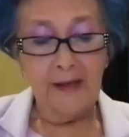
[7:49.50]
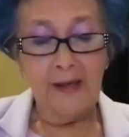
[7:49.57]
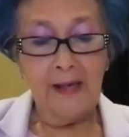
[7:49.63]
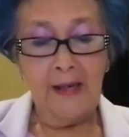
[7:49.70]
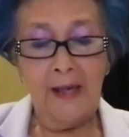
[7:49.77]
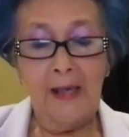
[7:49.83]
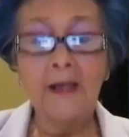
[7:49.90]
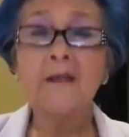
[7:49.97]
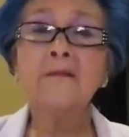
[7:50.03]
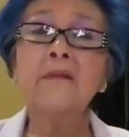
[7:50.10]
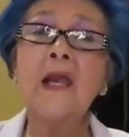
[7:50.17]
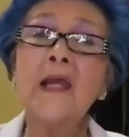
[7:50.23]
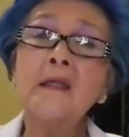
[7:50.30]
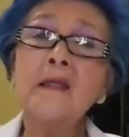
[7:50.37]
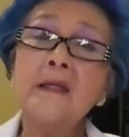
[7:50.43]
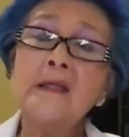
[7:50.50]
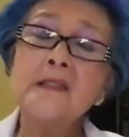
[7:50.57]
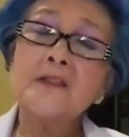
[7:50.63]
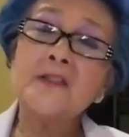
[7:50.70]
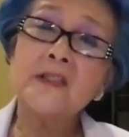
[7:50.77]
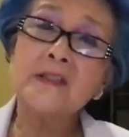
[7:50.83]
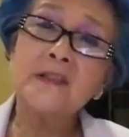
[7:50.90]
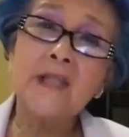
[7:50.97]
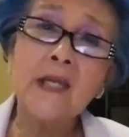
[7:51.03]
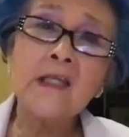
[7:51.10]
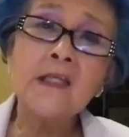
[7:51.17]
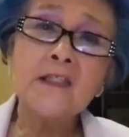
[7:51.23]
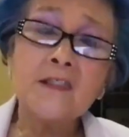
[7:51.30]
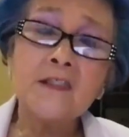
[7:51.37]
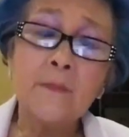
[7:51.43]
And that is the
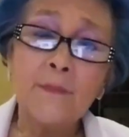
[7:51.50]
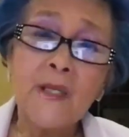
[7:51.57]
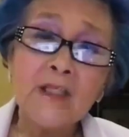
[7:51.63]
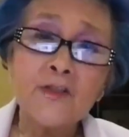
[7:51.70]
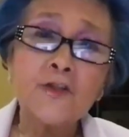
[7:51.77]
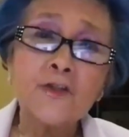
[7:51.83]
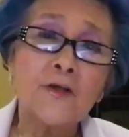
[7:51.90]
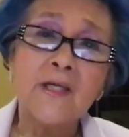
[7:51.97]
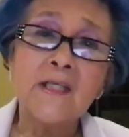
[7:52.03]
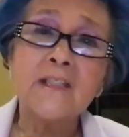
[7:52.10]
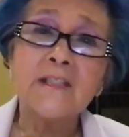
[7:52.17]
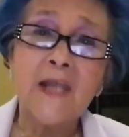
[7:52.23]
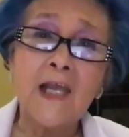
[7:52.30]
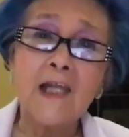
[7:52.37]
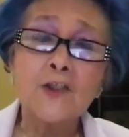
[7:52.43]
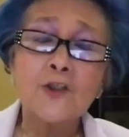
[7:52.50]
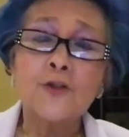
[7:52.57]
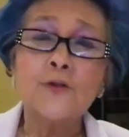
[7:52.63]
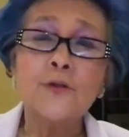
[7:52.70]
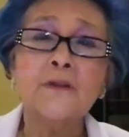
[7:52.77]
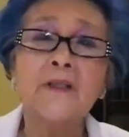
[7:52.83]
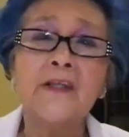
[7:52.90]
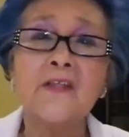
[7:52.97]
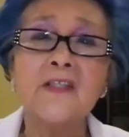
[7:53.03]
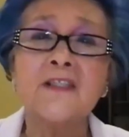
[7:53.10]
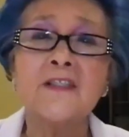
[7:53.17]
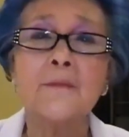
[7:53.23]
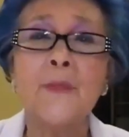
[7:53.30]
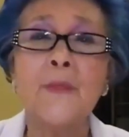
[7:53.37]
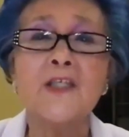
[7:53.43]
second semester is actually the
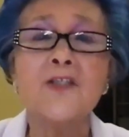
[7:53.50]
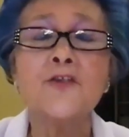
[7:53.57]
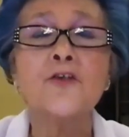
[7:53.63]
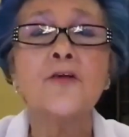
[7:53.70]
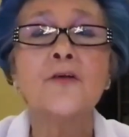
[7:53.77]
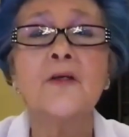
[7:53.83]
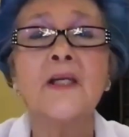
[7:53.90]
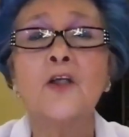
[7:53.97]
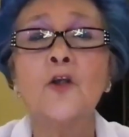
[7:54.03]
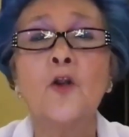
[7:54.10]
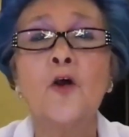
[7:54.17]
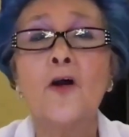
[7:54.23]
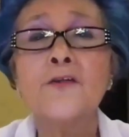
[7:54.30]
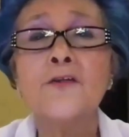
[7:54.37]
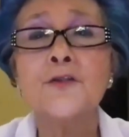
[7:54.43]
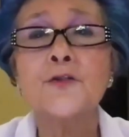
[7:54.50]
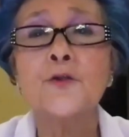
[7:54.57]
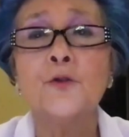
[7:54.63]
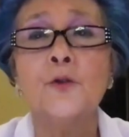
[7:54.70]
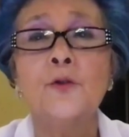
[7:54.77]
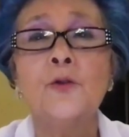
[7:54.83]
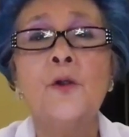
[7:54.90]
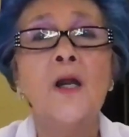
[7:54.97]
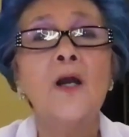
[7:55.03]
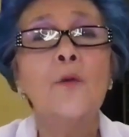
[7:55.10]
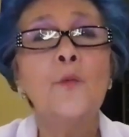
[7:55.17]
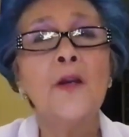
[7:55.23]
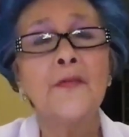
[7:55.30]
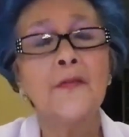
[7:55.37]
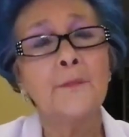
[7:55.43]
semester in law school
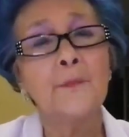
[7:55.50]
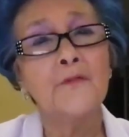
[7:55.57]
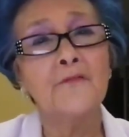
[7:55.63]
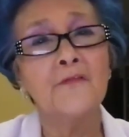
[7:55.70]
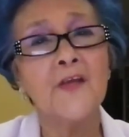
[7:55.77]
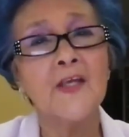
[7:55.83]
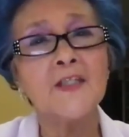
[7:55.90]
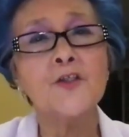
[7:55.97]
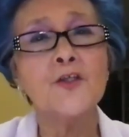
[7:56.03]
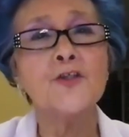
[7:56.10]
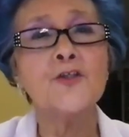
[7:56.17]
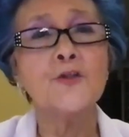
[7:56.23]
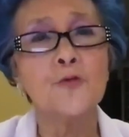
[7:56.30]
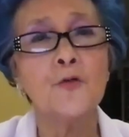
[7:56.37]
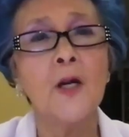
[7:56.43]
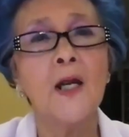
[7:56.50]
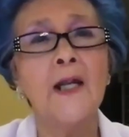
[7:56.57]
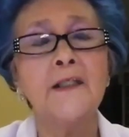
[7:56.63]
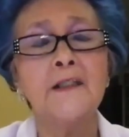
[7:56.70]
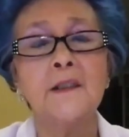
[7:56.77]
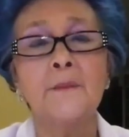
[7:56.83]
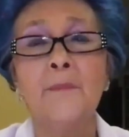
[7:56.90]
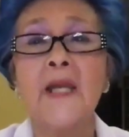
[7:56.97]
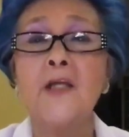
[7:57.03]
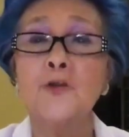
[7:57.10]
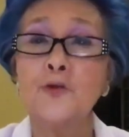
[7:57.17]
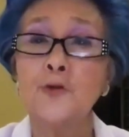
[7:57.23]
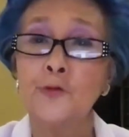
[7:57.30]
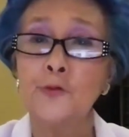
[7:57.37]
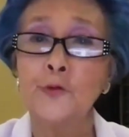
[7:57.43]
when the professors try to make
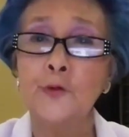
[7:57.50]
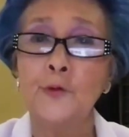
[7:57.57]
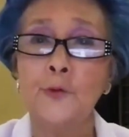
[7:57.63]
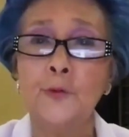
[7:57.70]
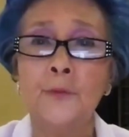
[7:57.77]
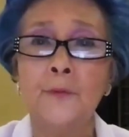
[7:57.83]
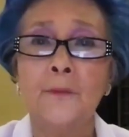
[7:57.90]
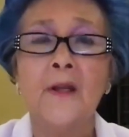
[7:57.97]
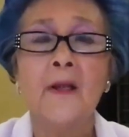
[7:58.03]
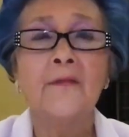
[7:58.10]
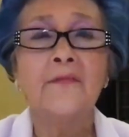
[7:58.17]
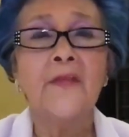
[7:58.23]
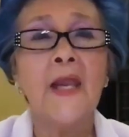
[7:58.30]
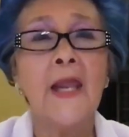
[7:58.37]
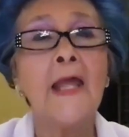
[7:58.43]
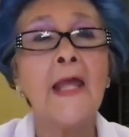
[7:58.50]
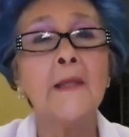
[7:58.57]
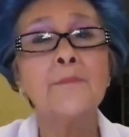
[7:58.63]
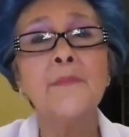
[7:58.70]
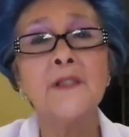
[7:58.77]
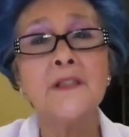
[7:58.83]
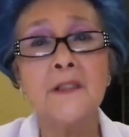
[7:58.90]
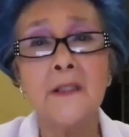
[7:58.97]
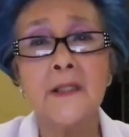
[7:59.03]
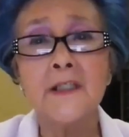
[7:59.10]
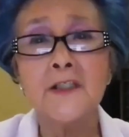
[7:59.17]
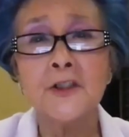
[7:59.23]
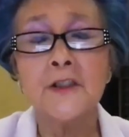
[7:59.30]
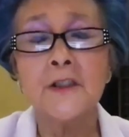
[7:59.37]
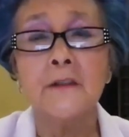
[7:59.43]
true the
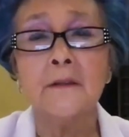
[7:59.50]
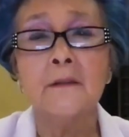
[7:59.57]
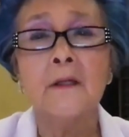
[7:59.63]
admonition